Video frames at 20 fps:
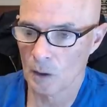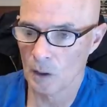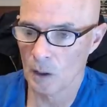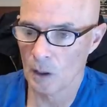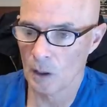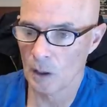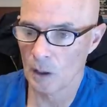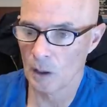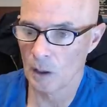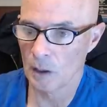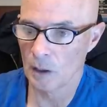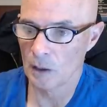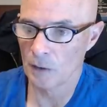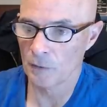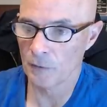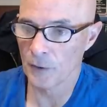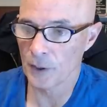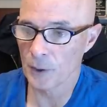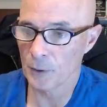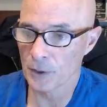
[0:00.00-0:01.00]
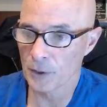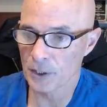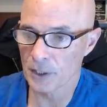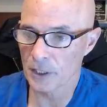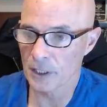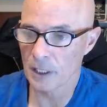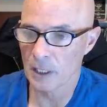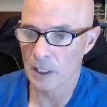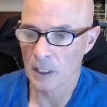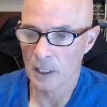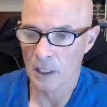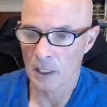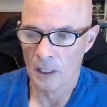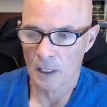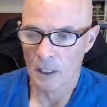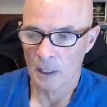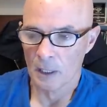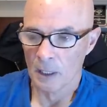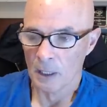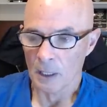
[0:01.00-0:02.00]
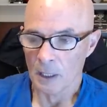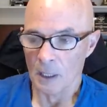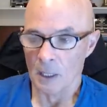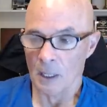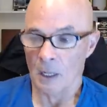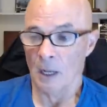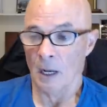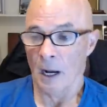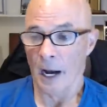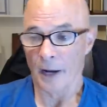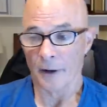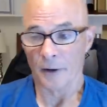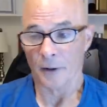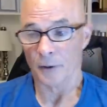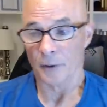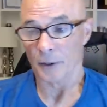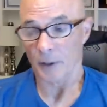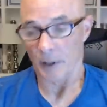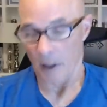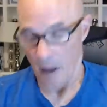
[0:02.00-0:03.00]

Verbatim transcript: uh, frequency. I don't know.